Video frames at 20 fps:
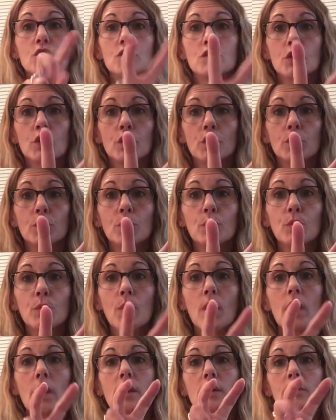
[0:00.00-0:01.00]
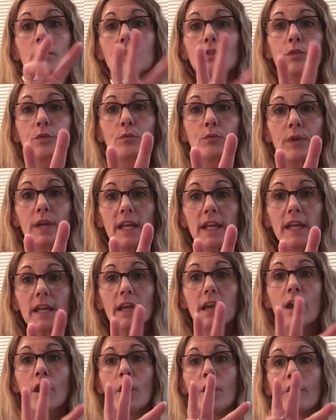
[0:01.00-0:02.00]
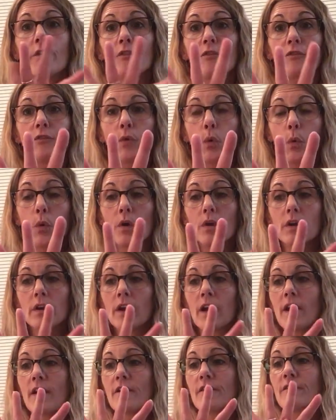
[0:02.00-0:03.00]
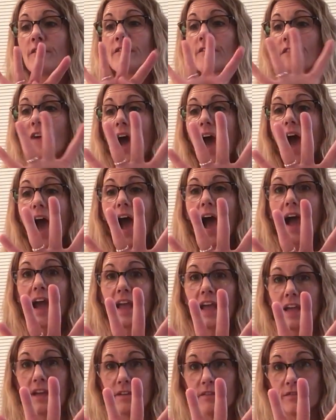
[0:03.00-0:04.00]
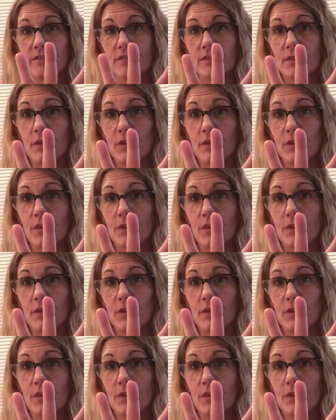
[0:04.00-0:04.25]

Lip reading: two, three, four, five.